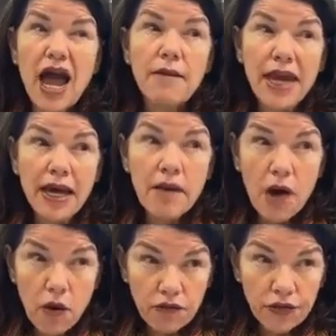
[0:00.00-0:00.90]
I may
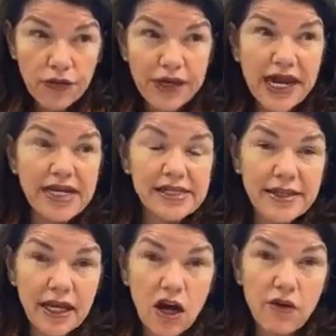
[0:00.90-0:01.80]
come home for three
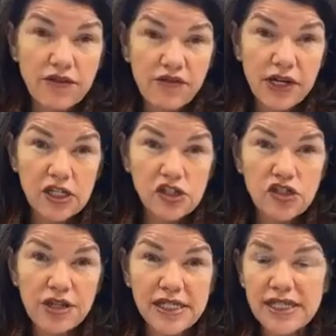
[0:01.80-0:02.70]
days and then go and finish
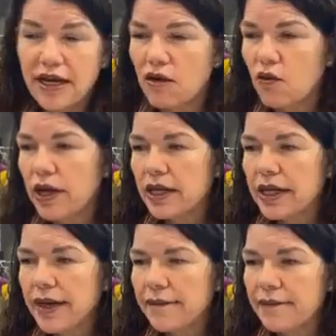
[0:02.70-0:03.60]
do wow. the second
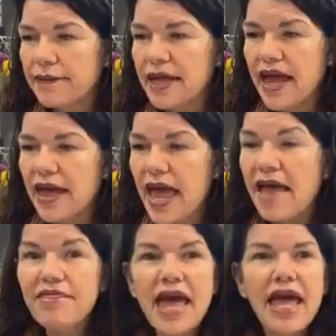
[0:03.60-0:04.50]
one. Yeah. Take a
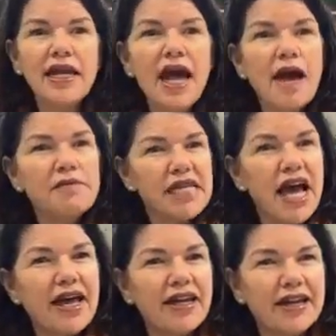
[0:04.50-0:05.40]
slow and flight. And then I'm
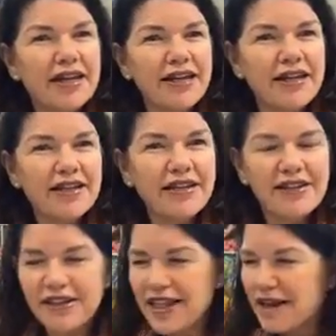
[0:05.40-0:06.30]
done.
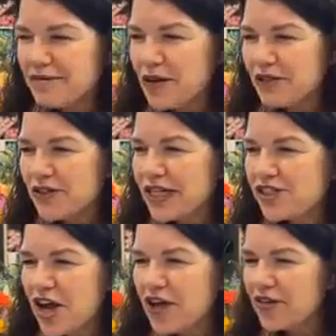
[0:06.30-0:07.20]
Yeah. Then I'm done with
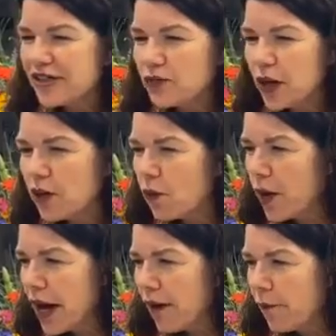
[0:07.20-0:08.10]
trade shows. Woo
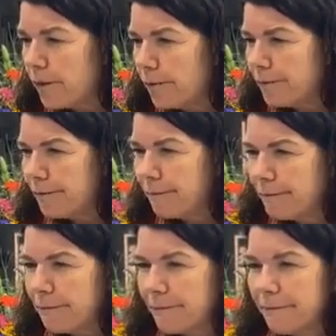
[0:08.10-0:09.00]
woo. Take
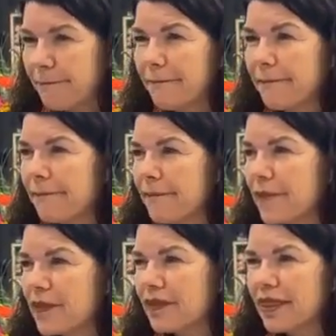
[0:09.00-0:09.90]
a slow flight so you
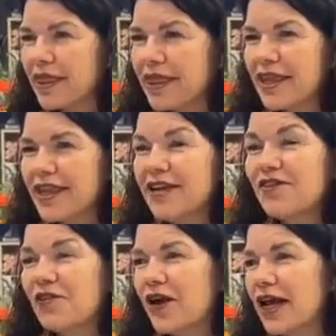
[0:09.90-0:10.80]
can knit more.
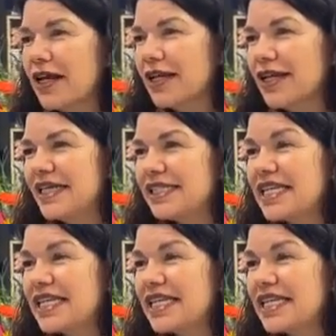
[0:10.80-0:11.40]
Right.